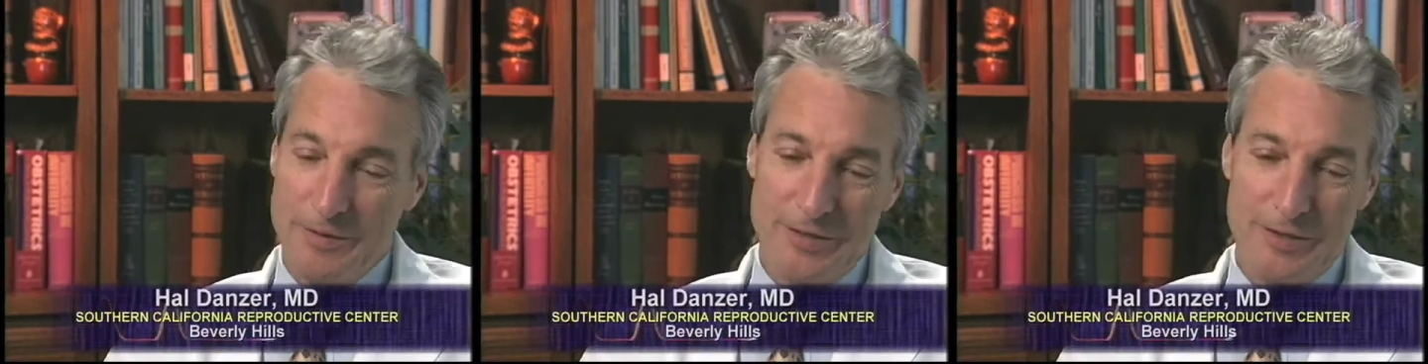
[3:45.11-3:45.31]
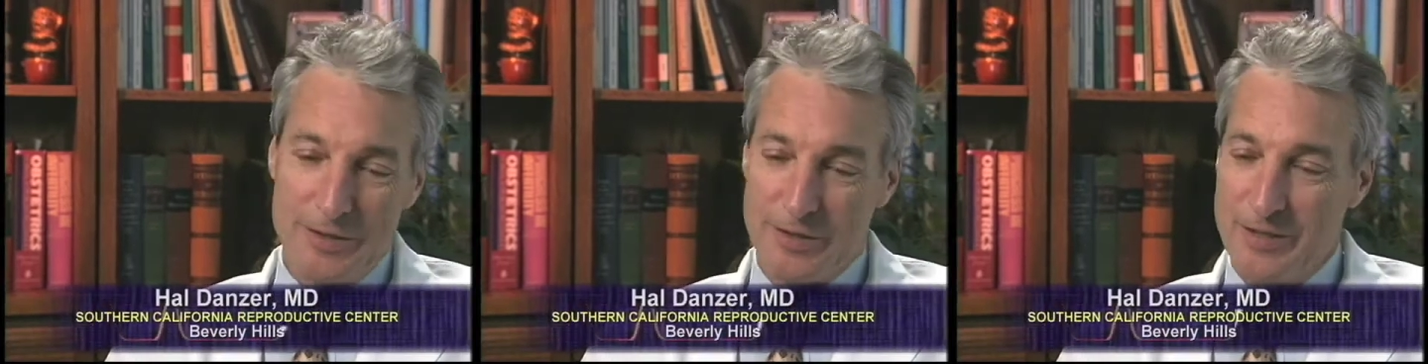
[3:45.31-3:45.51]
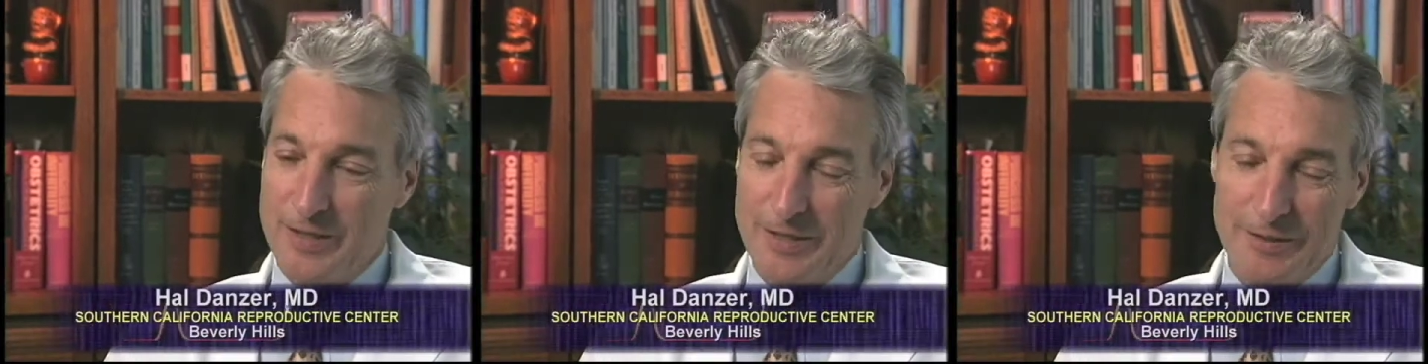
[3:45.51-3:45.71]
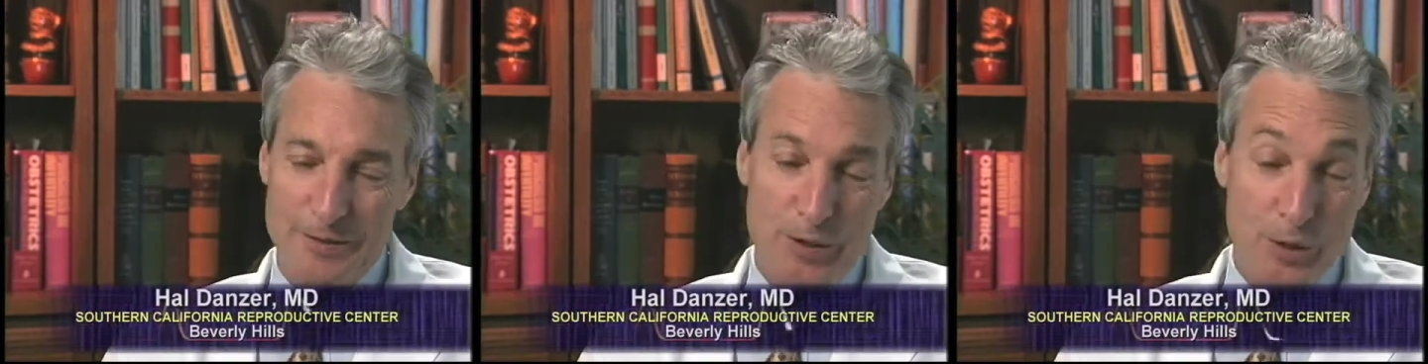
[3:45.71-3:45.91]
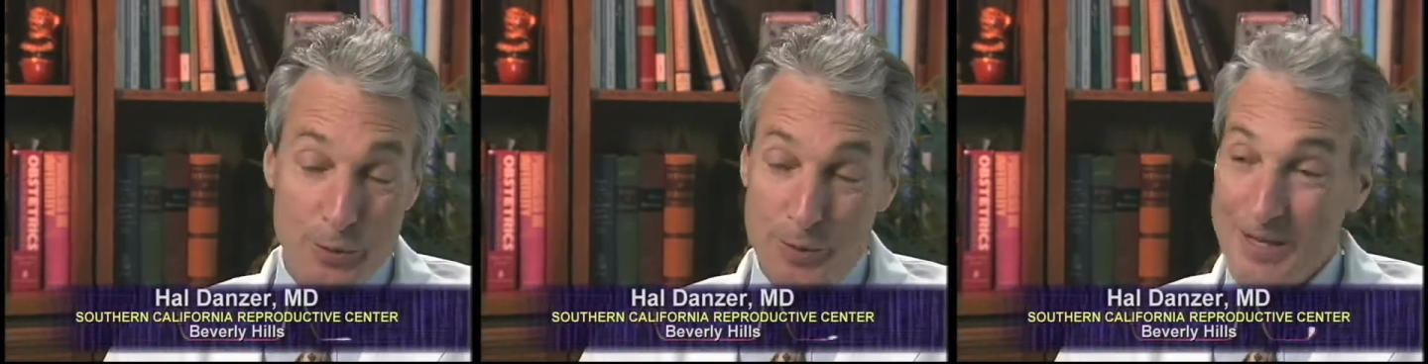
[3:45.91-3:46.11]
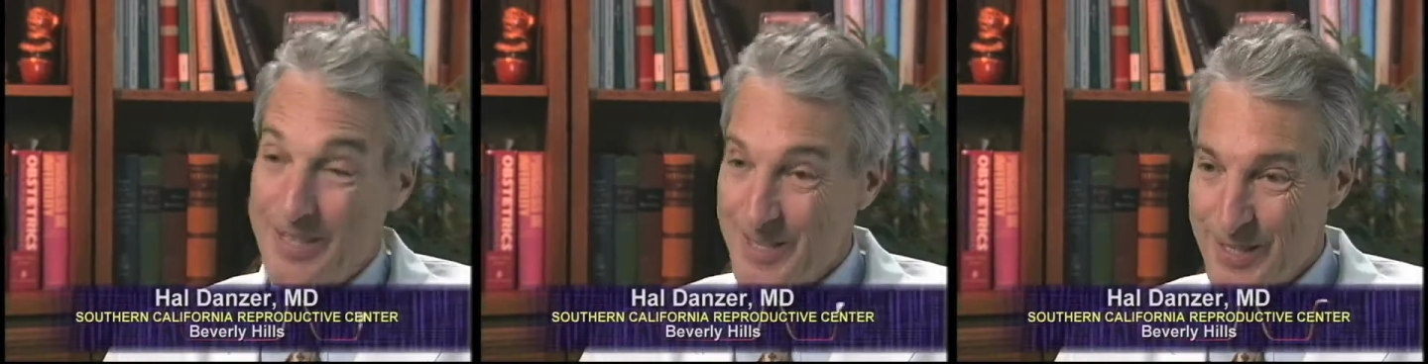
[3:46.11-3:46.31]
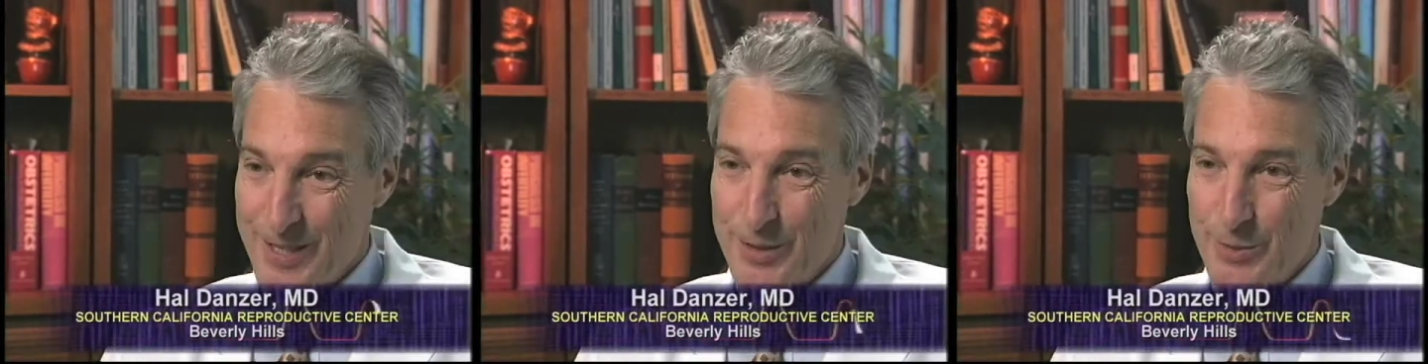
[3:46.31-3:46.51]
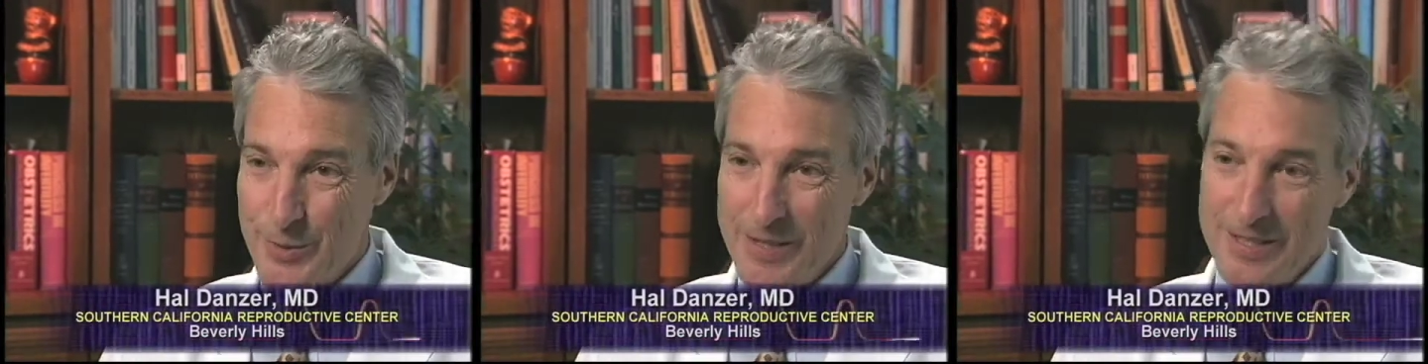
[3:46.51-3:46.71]
It's 2 weeks,
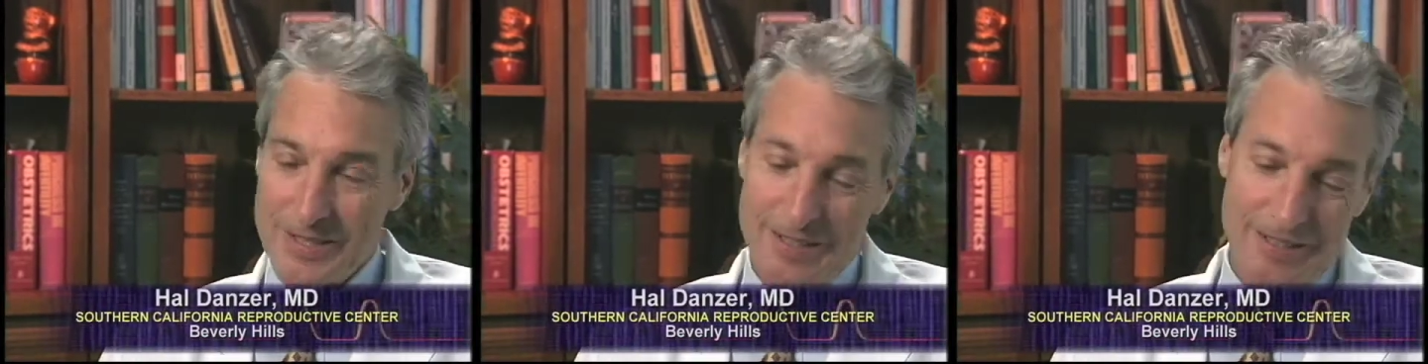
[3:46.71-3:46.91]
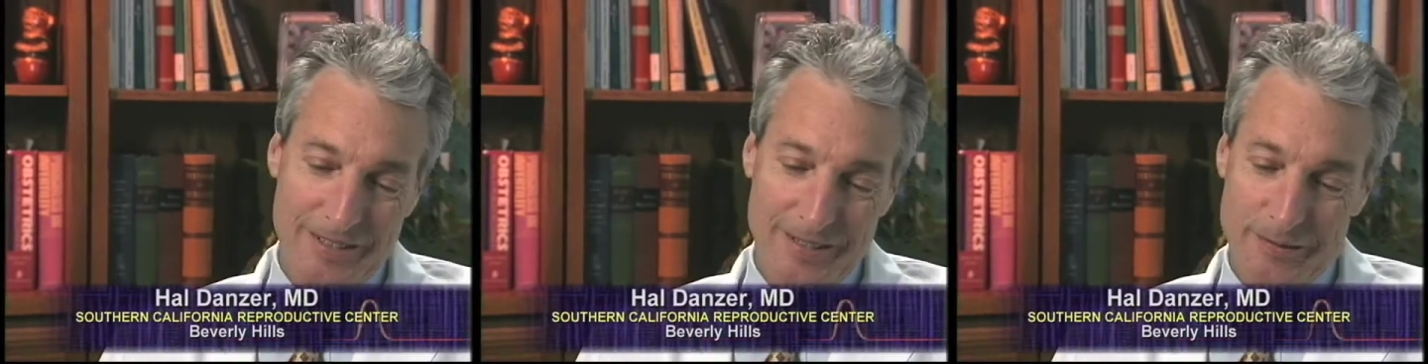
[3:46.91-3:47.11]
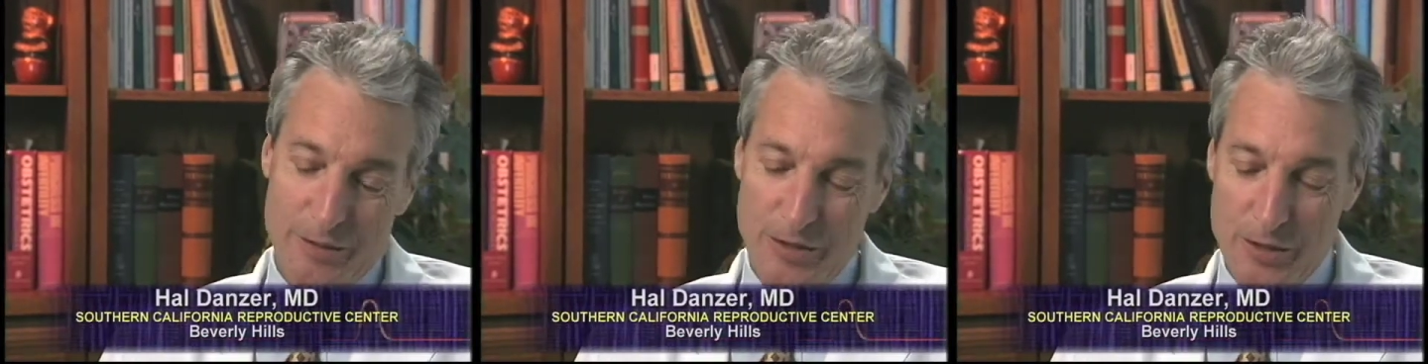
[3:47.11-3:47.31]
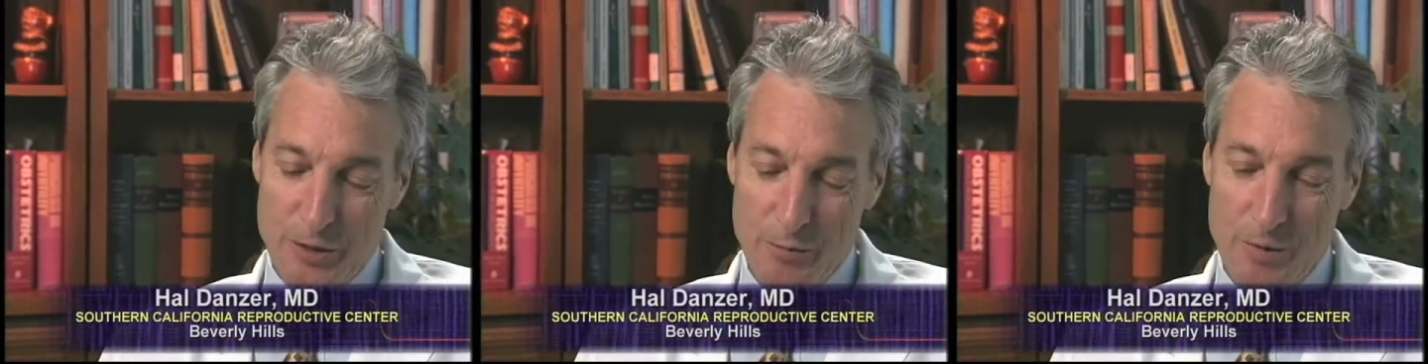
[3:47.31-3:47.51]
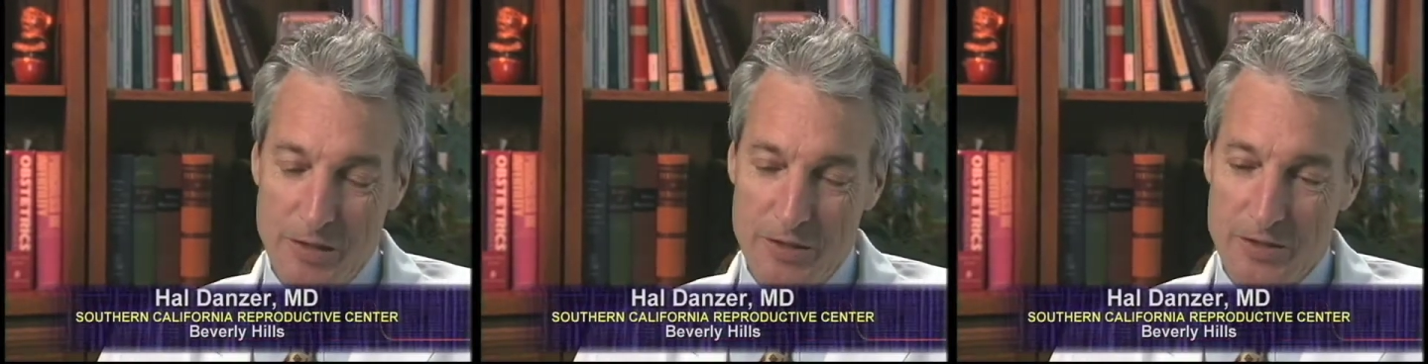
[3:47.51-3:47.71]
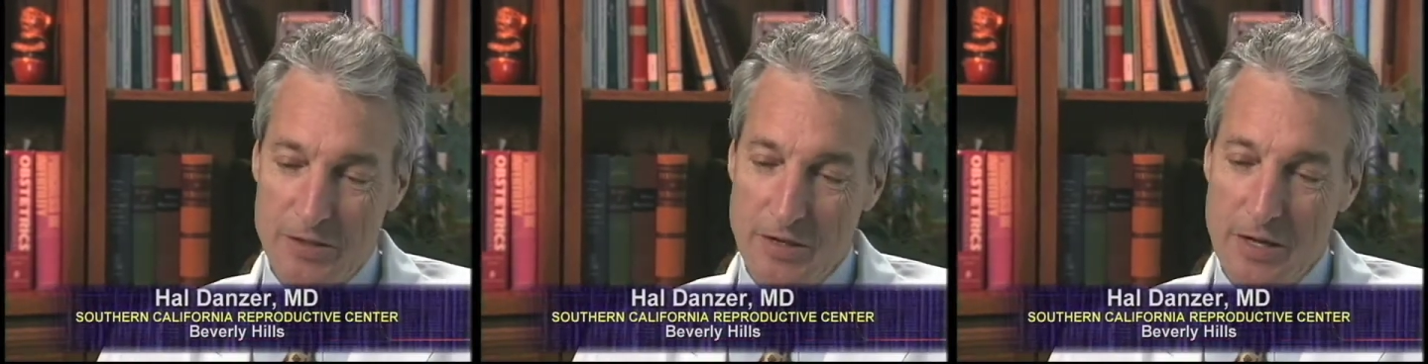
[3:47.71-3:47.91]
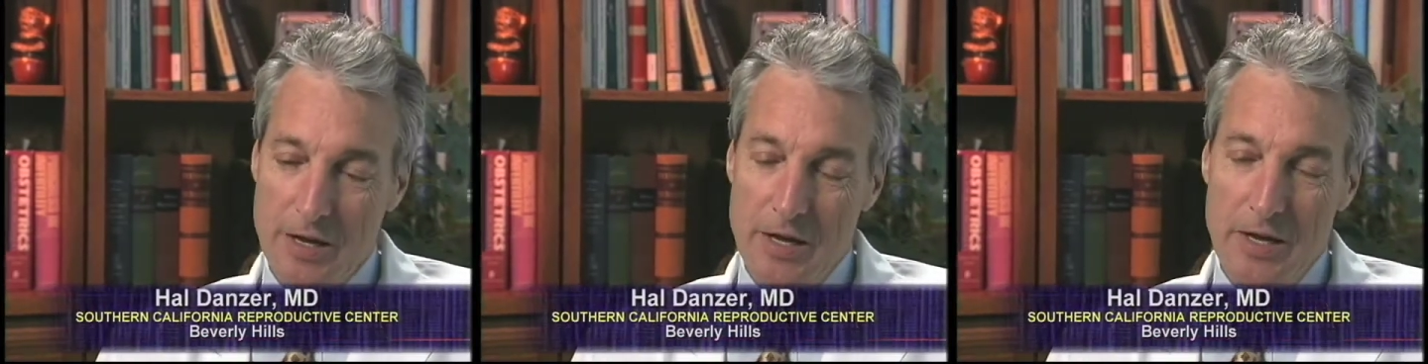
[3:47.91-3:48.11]
6 weeks, 6 months,